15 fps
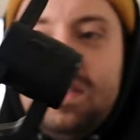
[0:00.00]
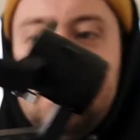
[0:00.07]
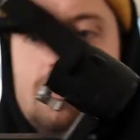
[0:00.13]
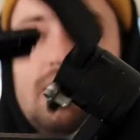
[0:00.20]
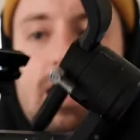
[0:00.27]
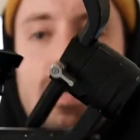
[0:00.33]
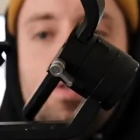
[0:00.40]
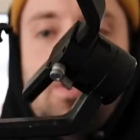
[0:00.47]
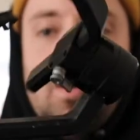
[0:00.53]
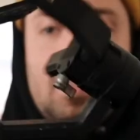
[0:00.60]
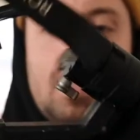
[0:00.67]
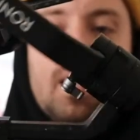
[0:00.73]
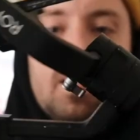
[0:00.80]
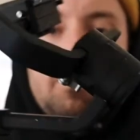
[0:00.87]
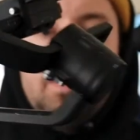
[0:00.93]
You know, how do I
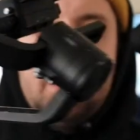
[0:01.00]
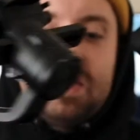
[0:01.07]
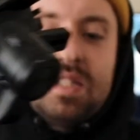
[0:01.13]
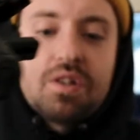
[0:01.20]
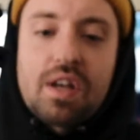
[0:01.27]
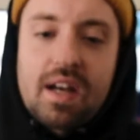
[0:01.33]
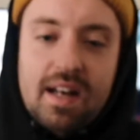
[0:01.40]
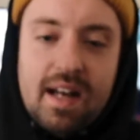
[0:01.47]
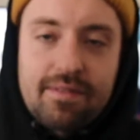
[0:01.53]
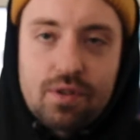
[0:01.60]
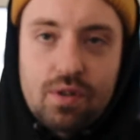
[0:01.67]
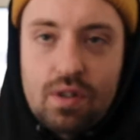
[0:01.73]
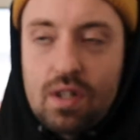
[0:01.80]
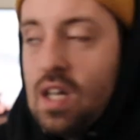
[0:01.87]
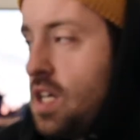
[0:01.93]
lock in place? And I'd have
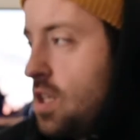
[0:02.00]
to